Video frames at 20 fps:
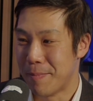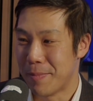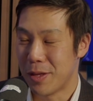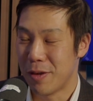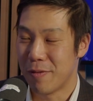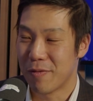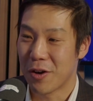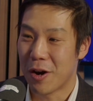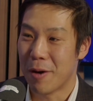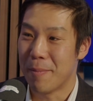
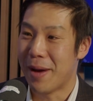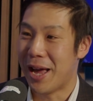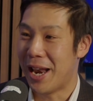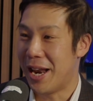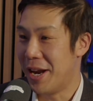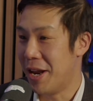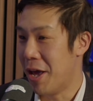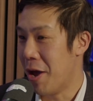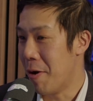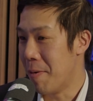you've got
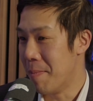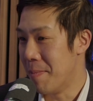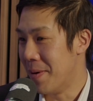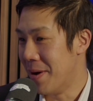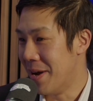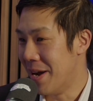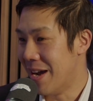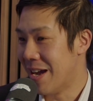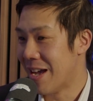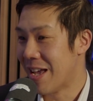
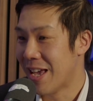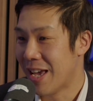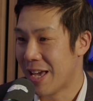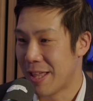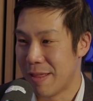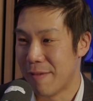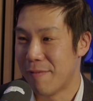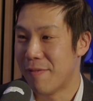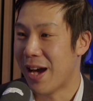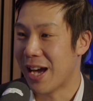melanoma,
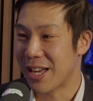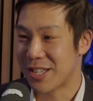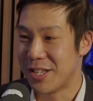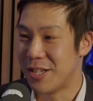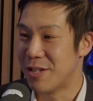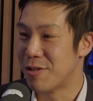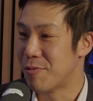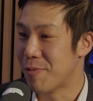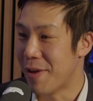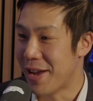the vaccine's